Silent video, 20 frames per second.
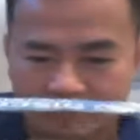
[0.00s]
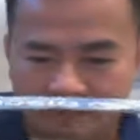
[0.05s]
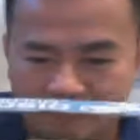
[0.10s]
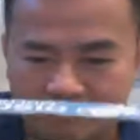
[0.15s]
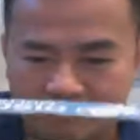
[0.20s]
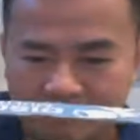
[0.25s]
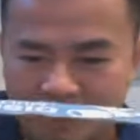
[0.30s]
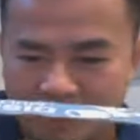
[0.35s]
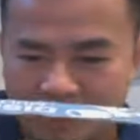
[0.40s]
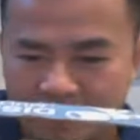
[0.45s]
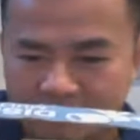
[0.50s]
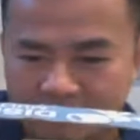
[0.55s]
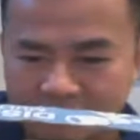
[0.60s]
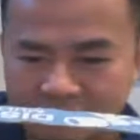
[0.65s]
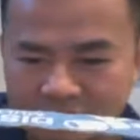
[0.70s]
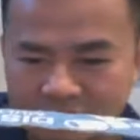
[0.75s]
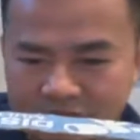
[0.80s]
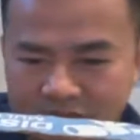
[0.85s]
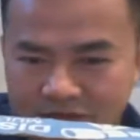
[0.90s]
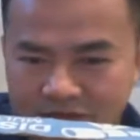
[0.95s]
5 to
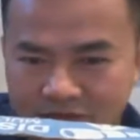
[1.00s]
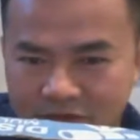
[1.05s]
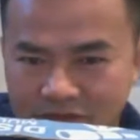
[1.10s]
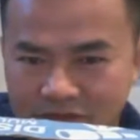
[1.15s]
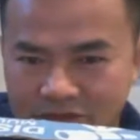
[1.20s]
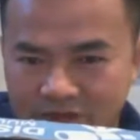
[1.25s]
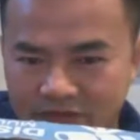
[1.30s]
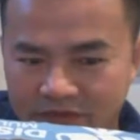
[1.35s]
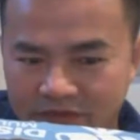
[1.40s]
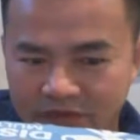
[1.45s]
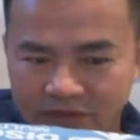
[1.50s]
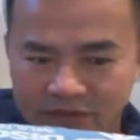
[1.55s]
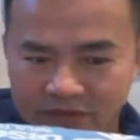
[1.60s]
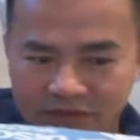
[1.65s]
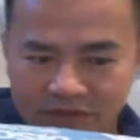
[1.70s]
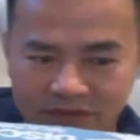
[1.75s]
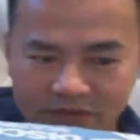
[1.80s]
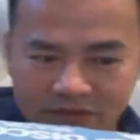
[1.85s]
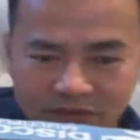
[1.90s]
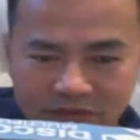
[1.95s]
6 strips of
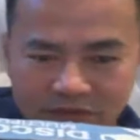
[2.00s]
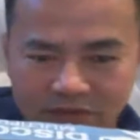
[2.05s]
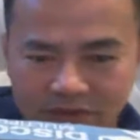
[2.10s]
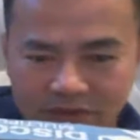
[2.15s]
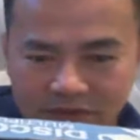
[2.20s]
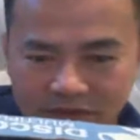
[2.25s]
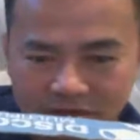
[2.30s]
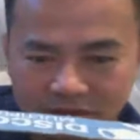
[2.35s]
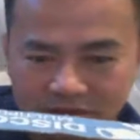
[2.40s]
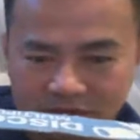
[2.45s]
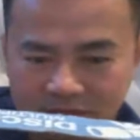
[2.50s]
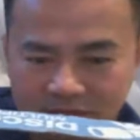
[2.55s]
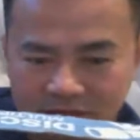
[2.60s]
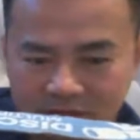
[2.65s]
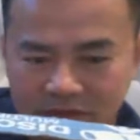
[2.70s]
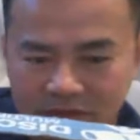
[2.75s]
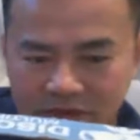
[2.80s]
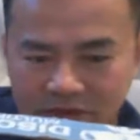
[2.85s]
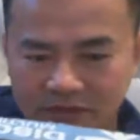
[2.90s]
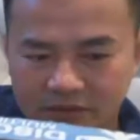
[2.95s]
these.
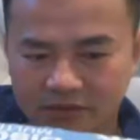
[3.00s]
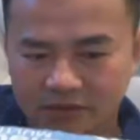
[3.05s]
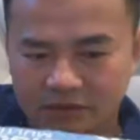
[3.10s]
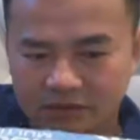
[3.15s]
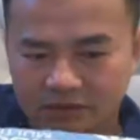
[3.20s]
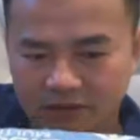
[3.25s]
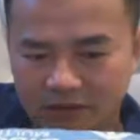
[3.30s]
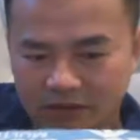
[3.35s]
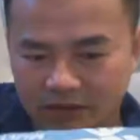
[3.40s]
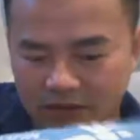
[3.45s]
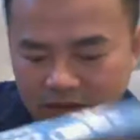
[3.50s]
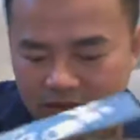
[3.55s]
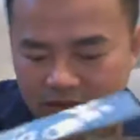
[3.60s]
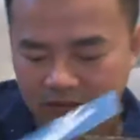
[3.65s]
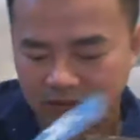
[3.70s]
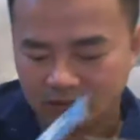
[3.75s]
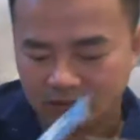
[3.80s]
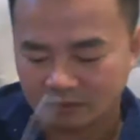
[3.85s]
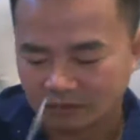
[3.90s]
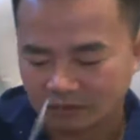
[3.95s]
Okay,
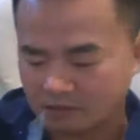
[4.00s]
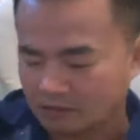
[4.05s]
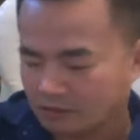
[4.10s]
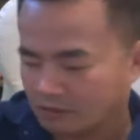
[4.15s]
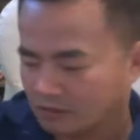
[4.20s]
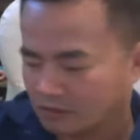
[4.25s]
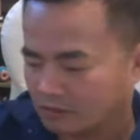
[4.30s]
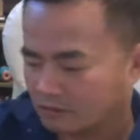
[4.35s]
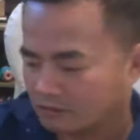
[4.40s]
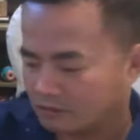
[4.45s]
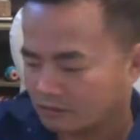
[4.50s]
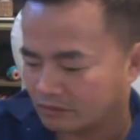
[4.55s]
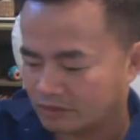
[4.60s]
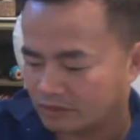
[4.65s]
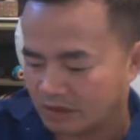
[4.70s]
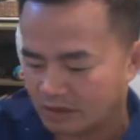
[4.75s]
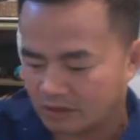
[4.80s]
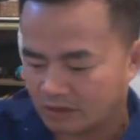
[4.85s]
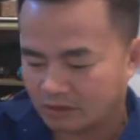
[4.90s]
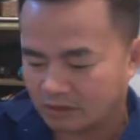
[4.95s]
so
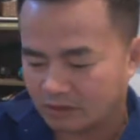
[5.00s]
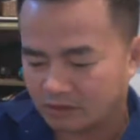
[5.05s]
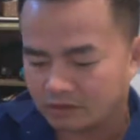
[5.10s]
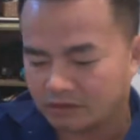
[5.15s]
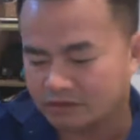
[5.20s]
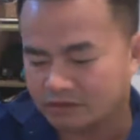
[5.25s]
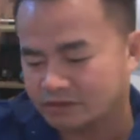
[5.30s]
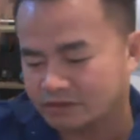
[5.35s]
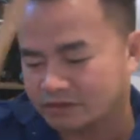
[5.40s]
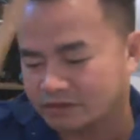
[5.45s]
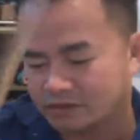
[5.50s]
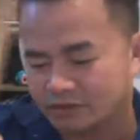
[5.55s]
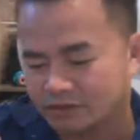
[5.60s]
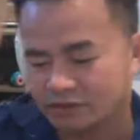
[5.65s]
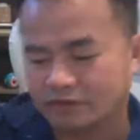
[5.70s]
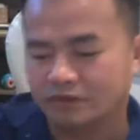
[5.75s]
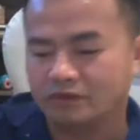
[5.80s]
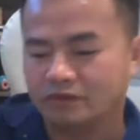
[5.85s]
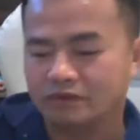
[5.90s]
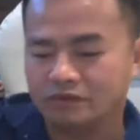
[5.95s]
that
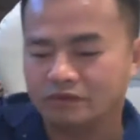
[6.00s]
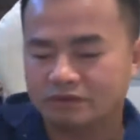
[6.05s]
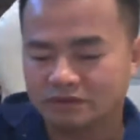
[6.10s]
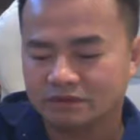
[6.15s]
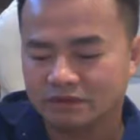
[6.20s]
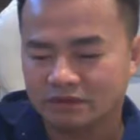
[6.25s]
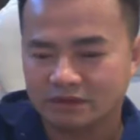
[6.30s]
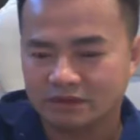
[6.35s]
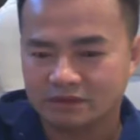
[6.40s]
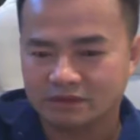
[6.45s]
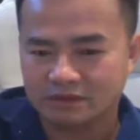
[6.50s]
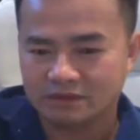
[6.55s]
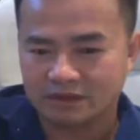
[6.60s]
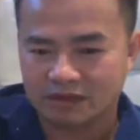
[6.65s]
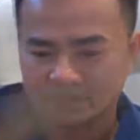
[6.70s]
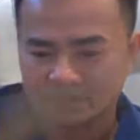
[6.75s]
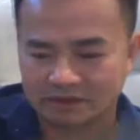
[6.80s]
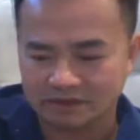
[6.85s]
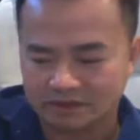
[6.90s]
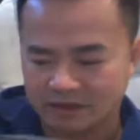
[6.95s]
you can use these
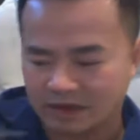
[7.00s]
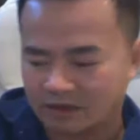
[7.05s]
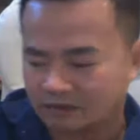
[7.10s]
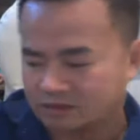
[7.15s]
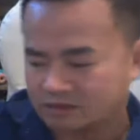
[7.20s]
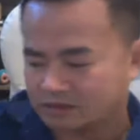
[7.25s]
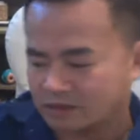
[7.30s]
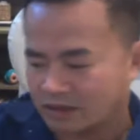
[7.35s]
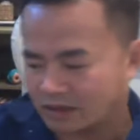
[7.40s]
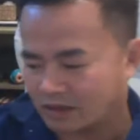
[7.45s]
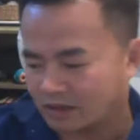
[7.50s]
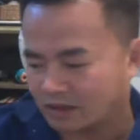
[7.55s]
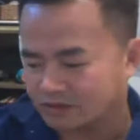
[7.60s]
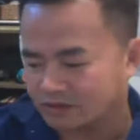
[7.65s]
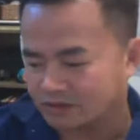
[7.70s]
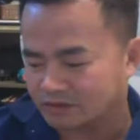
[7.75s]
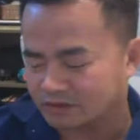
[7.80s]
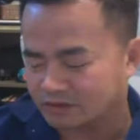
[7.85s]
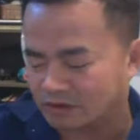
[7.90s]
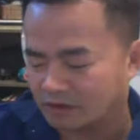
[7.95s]
as the outside
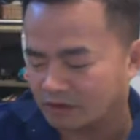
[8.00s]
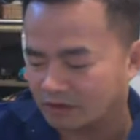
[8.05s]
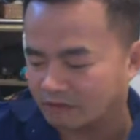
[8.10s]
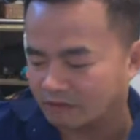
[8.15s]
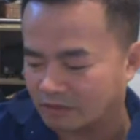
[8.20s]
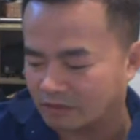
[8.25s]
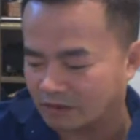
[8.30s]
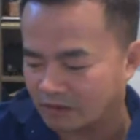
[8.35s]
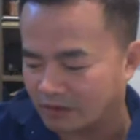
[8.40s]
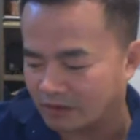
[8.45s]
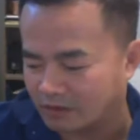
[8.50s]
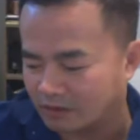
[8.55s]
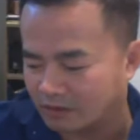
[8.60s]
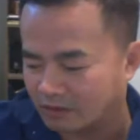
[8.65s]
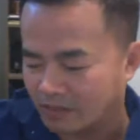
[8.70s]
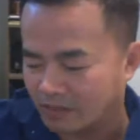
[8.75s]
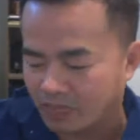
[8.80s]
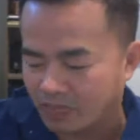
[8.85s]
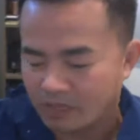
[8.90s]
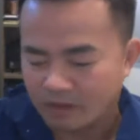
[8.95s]
edges of the letter.
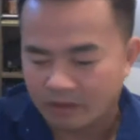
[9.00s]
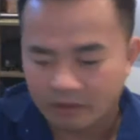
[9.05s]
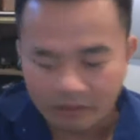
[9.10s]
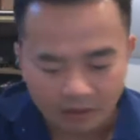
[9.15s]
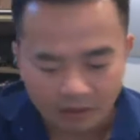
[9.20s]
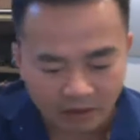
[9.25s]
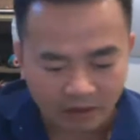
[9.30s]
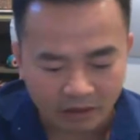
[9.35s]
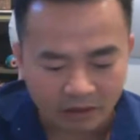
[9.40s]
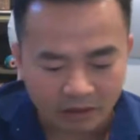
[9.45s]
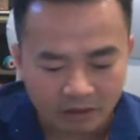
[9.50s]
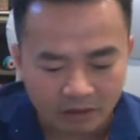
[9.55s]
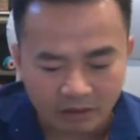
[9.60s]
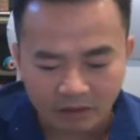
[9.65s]
Okay,